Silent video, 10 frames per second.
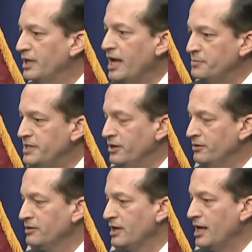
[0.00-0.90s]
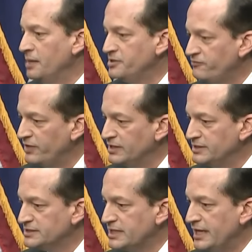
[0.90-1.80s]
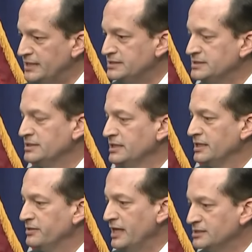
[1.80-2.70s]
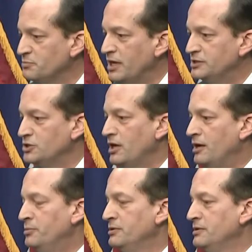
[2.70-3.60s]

I'm here, I'm defending this case, that's my job.